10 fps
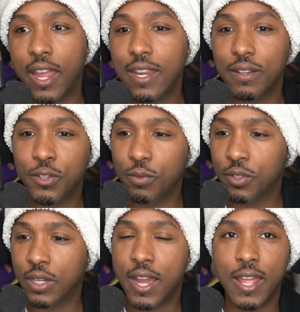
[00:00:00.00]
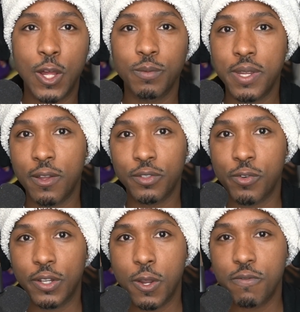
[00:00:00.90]
Hey, you kind of helped me out
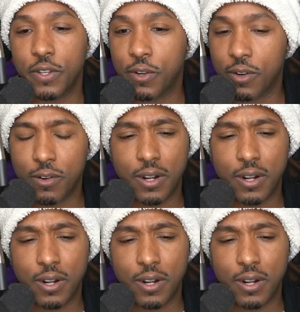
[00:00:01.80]
during COVID,